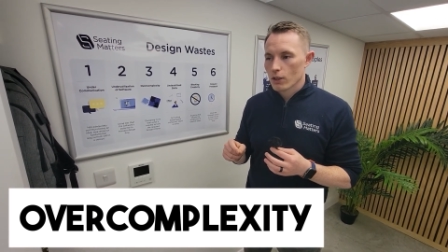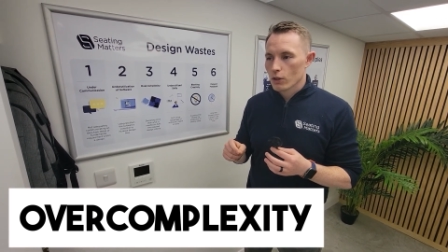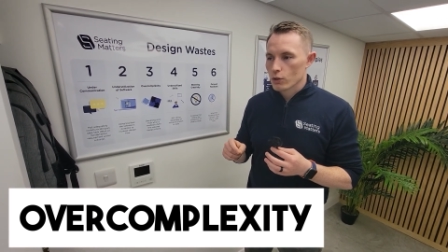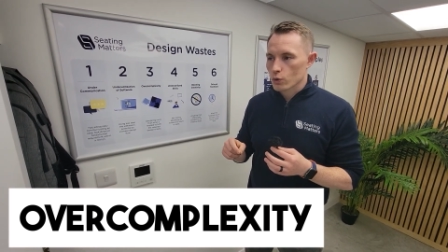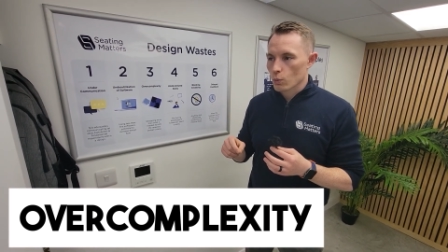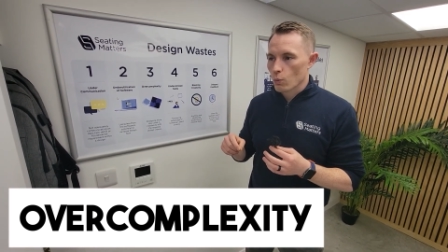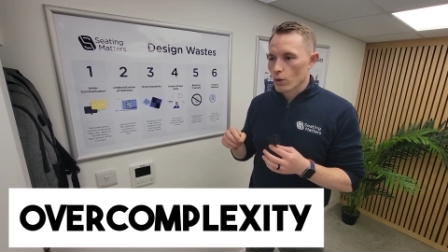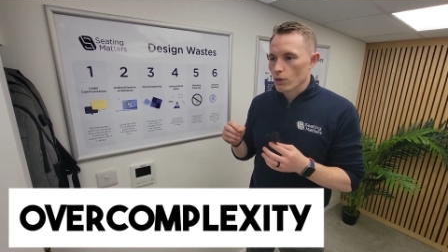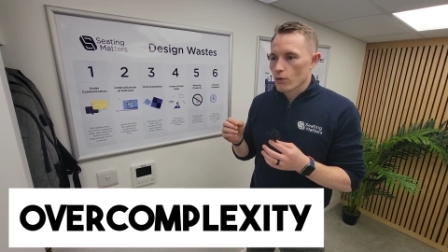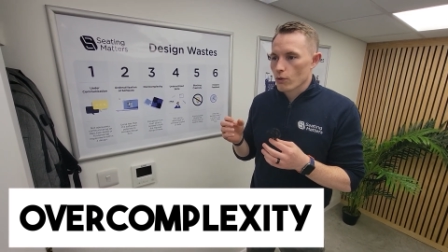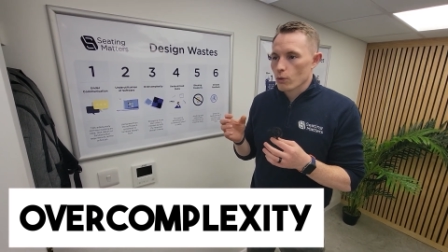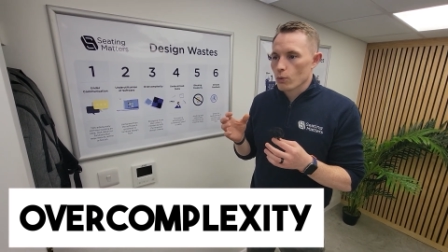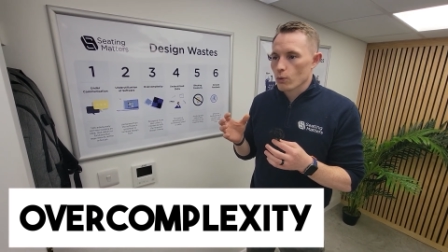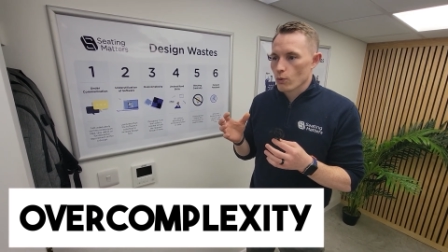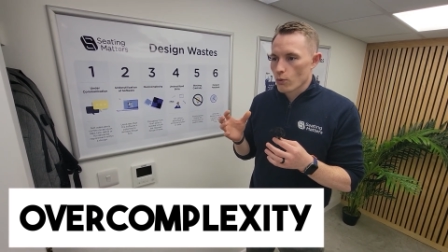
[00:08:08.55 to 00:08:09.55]
So, one of
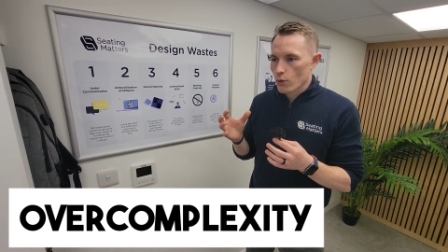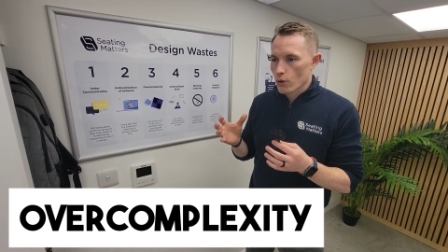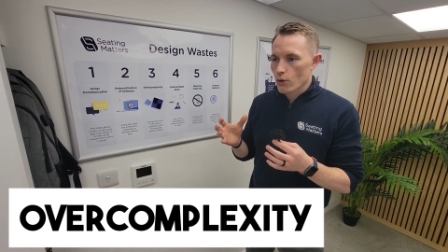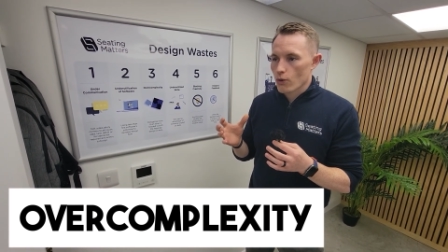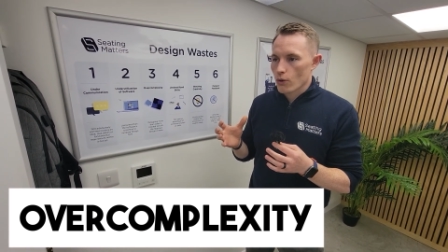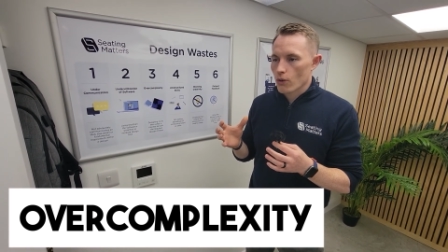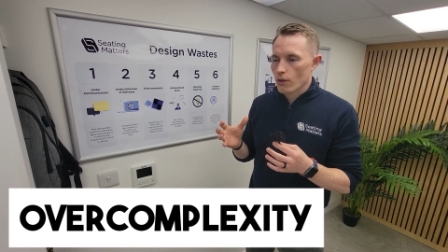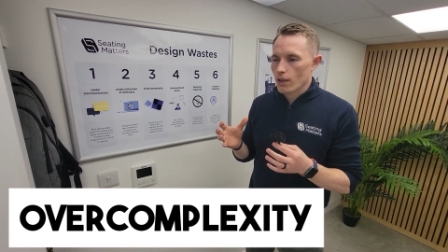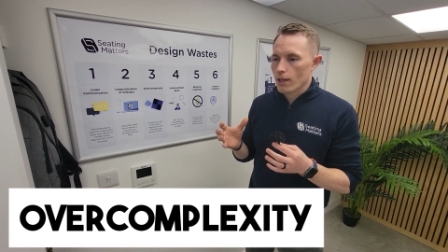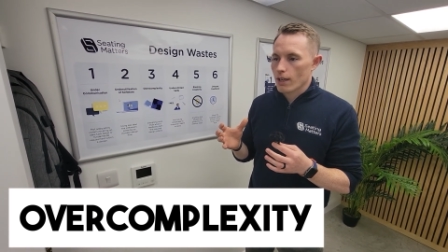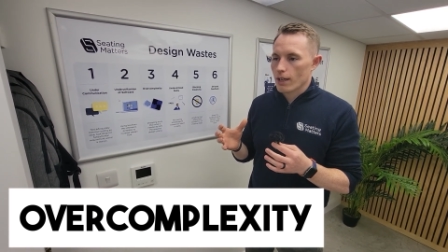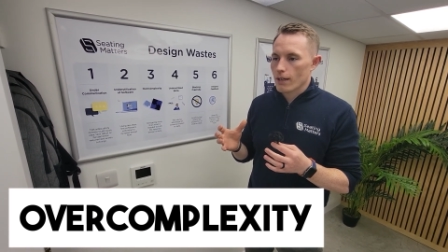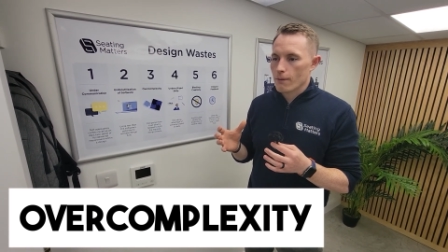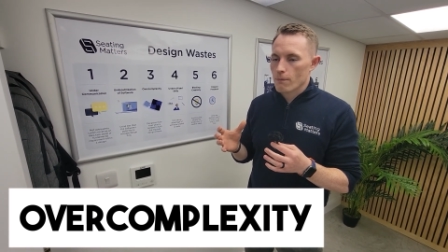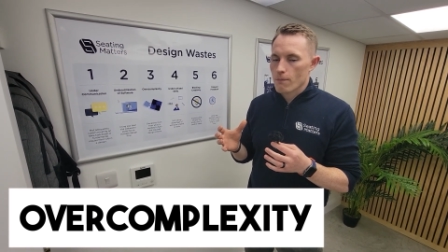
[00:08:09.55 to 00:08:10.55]
the, their
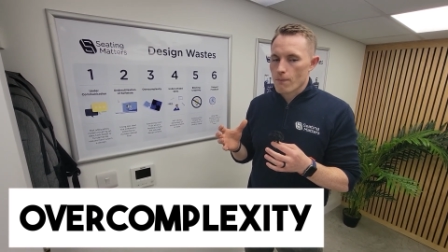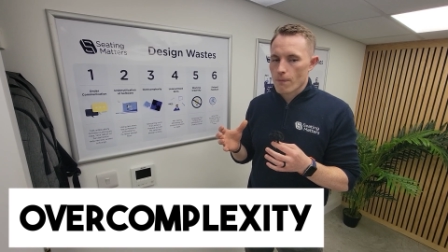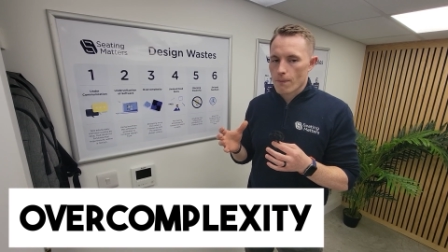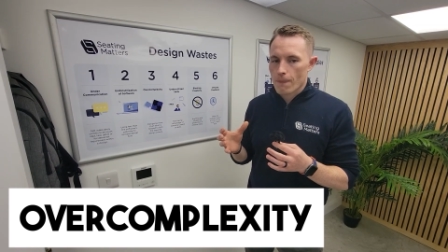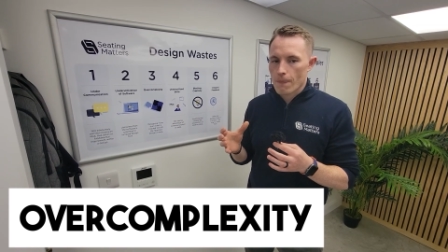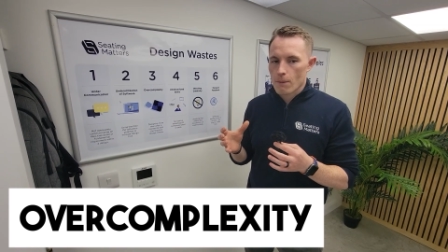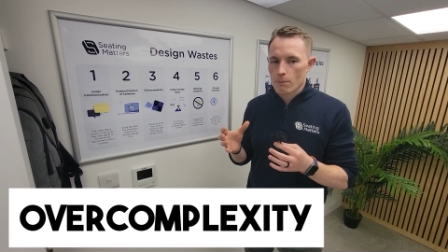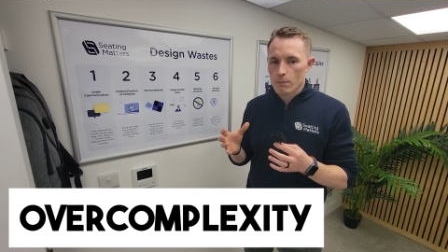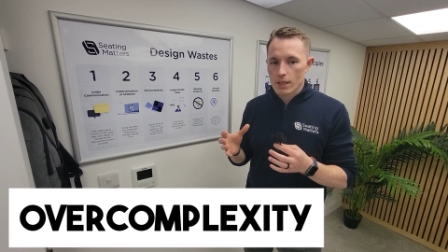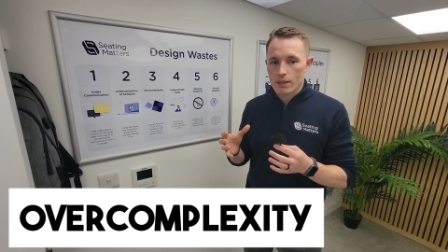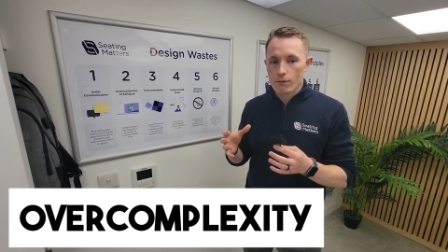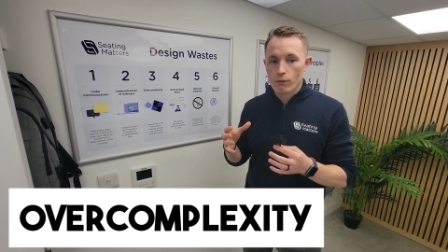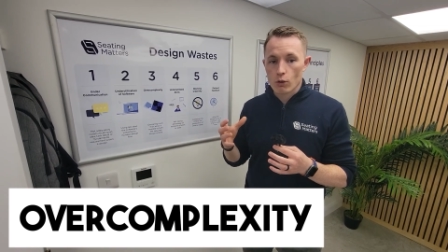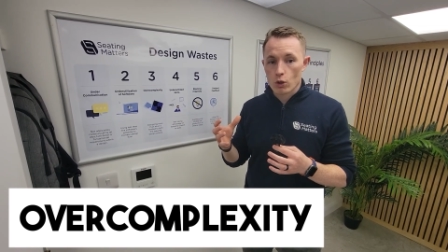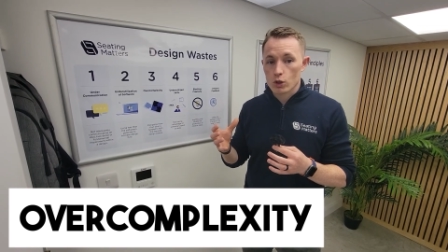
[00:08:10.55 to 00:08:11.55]
um, main
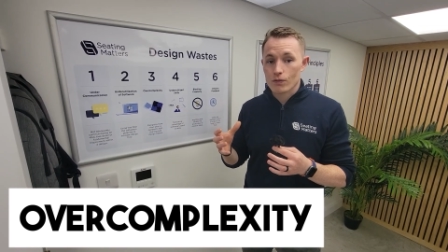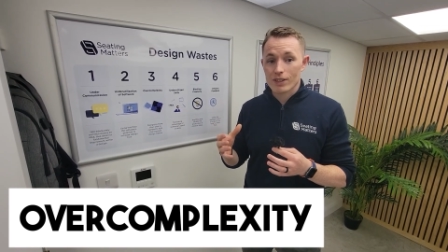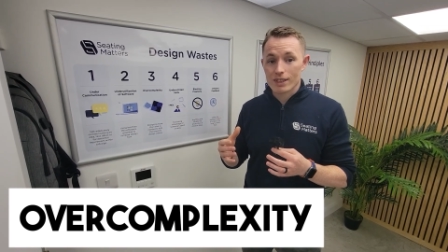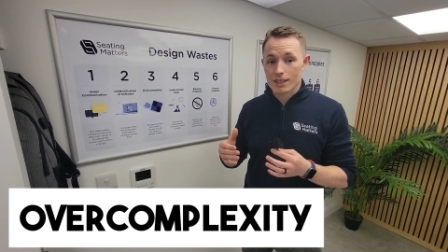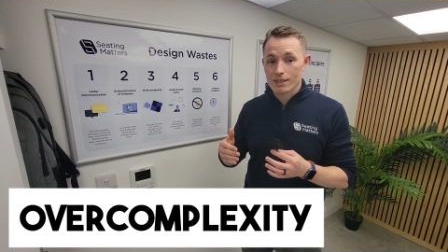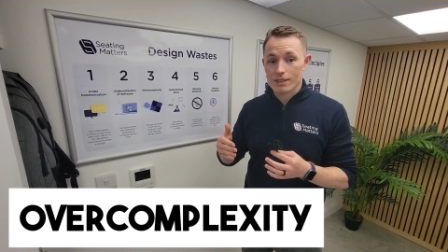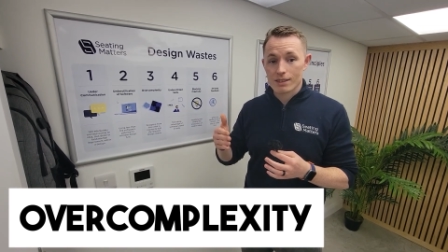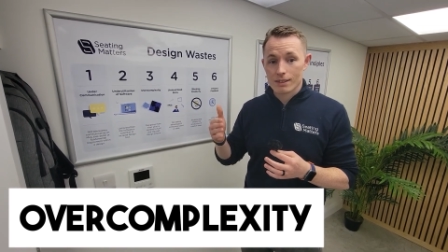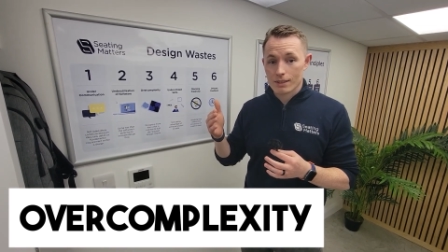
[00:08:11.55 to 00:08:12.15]
philosophies is